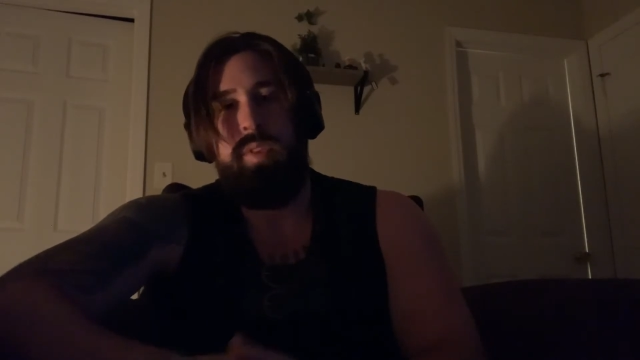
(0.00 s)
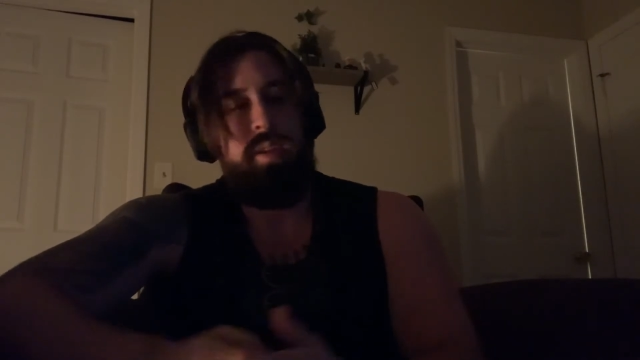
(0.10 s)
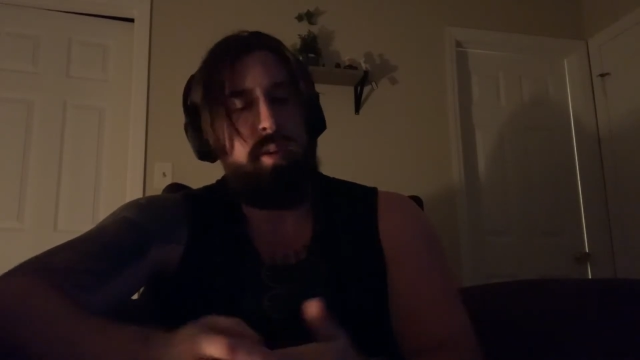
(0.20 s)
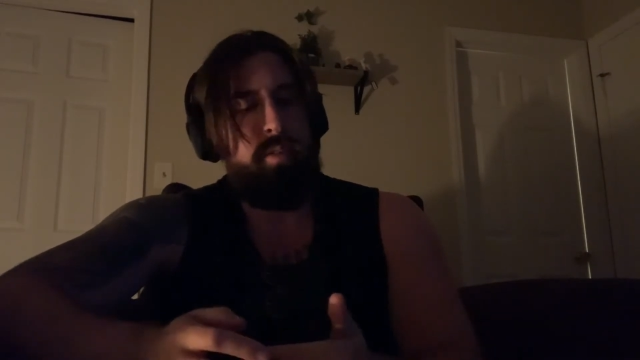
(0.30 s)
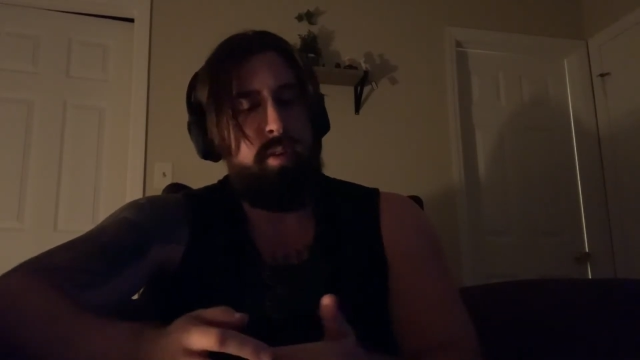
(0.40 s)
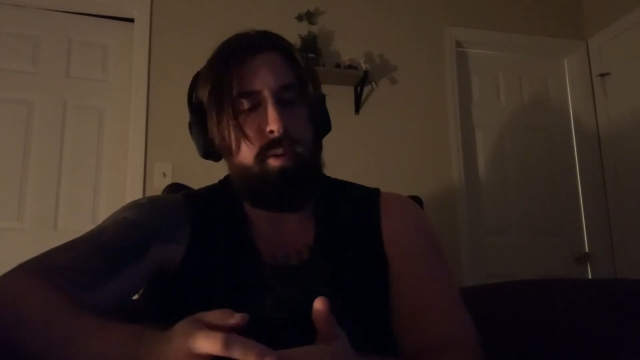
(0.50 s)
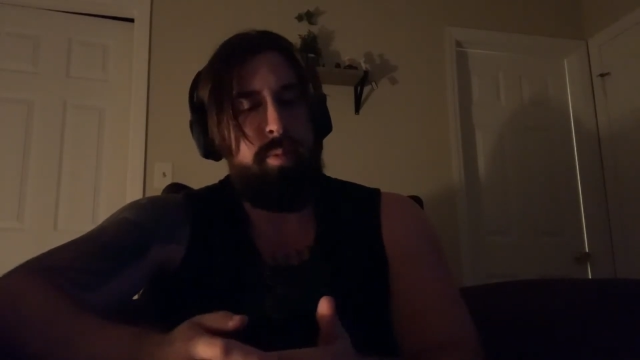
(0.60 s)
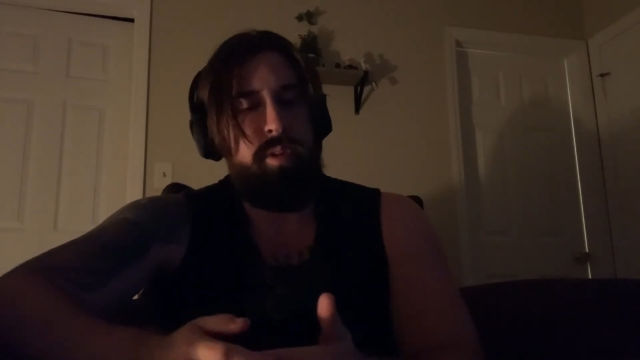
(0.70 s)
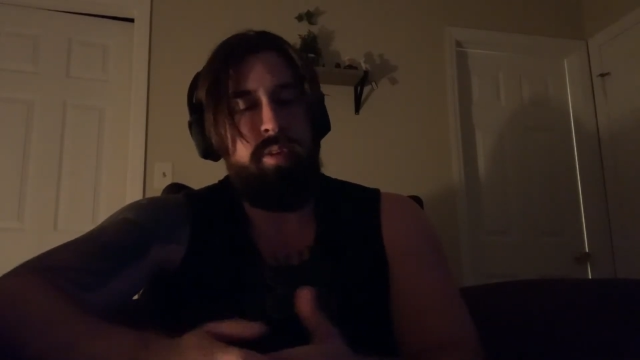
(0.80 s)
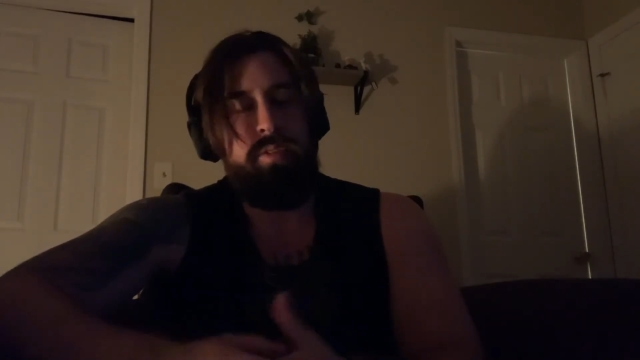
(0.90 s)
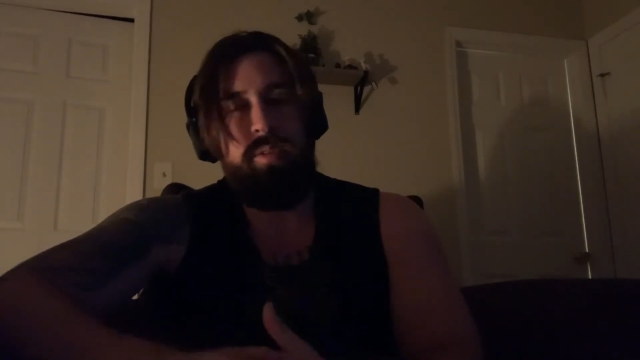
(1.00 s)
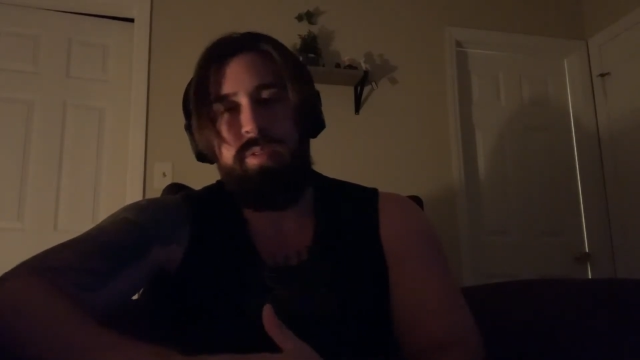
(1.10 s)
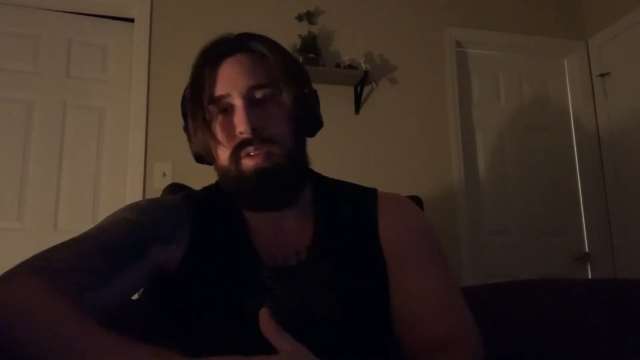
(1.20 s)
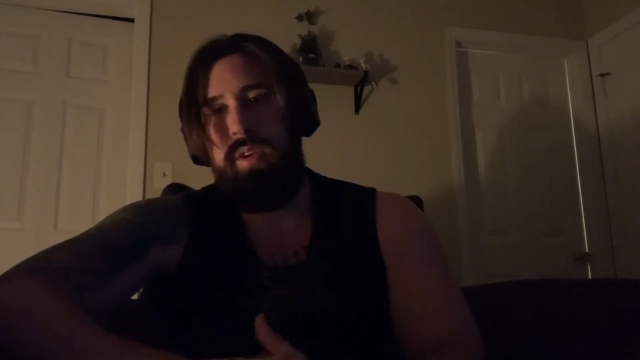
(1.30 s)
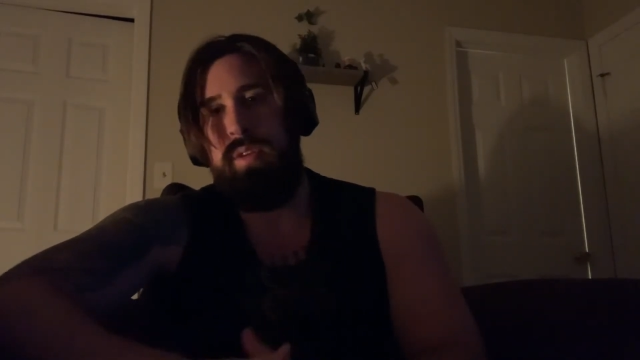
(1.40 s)
He's commonly
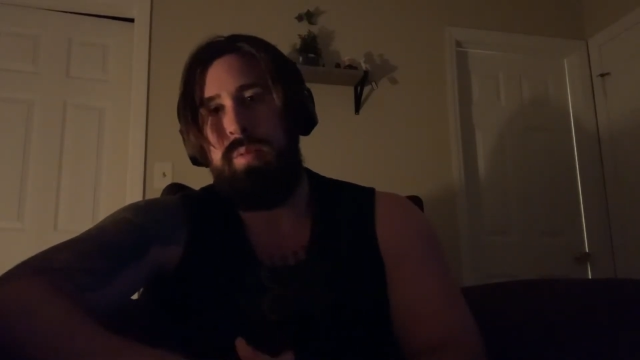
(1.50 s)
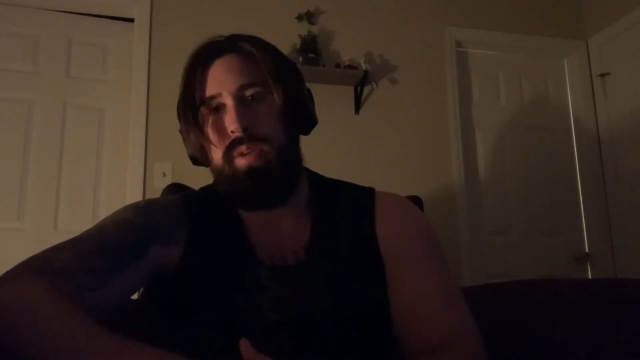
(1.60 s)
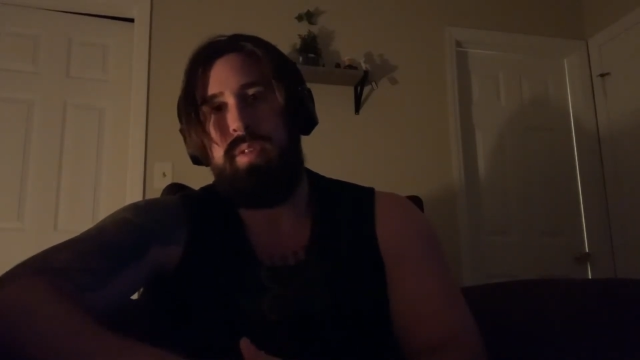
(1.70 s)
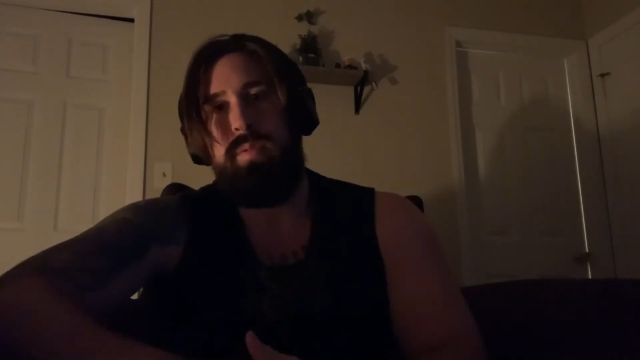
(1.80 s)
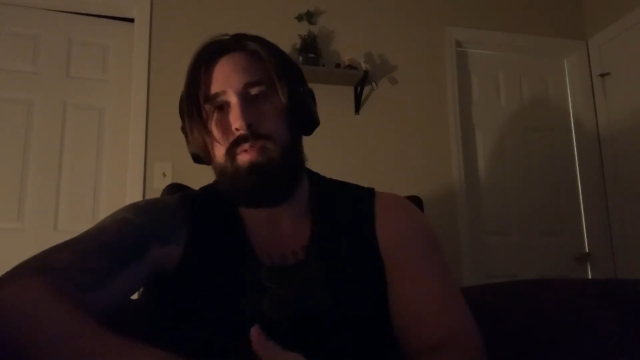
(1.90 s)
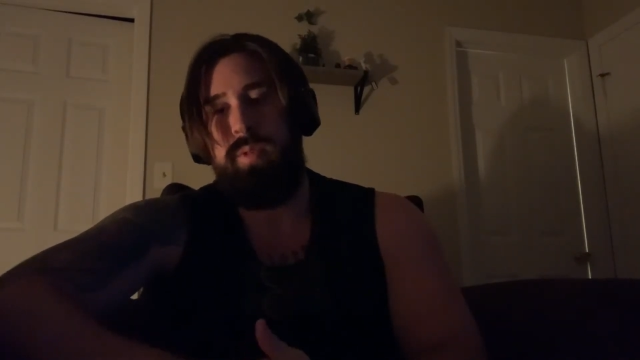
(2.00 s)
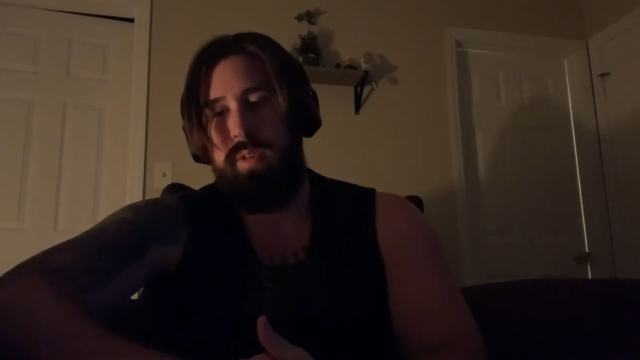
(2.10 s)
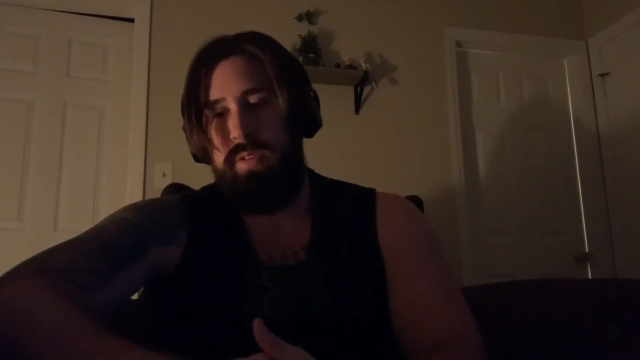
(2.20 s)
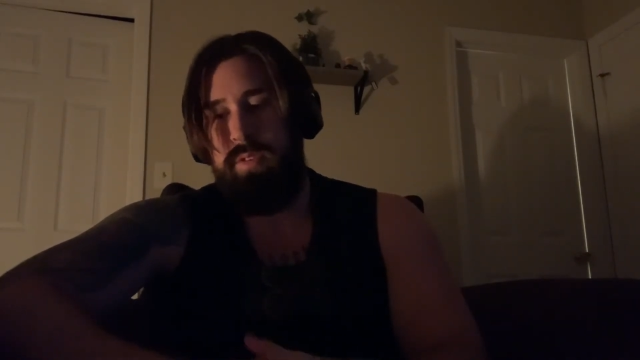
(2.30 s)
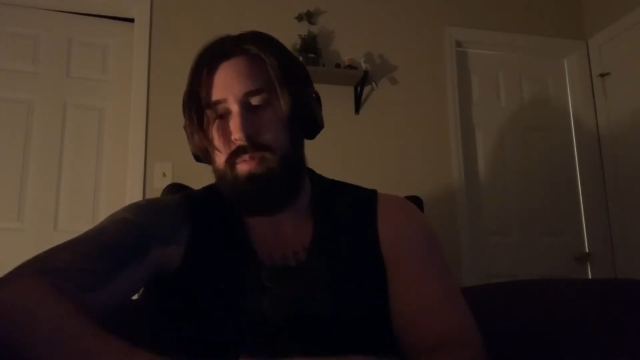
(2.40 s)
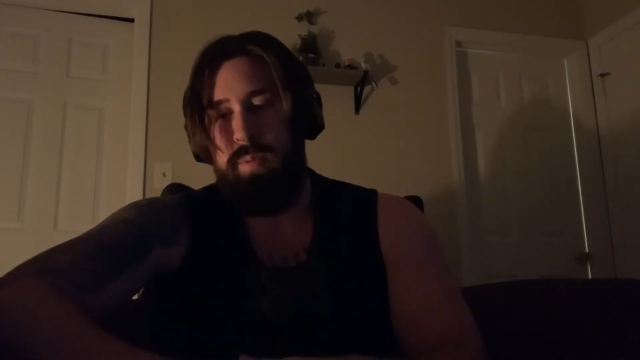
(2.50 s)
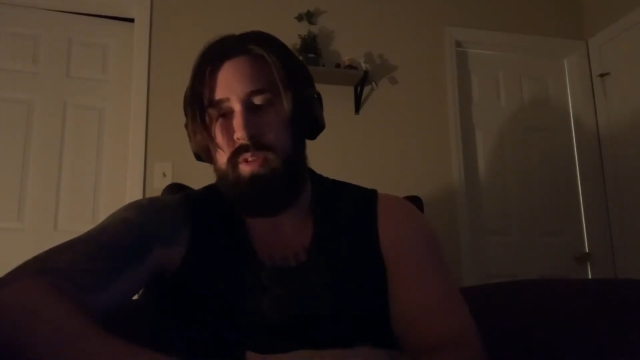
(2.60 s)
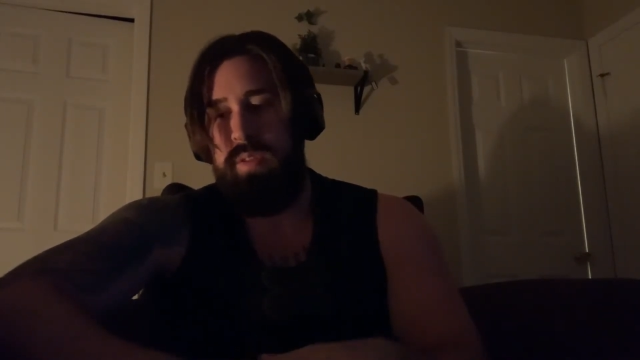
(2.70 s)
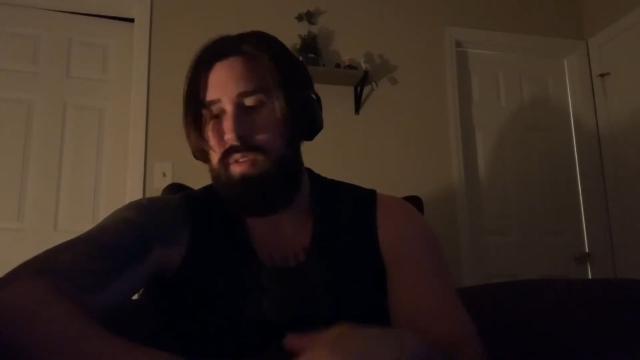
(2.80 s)
associated with forests, with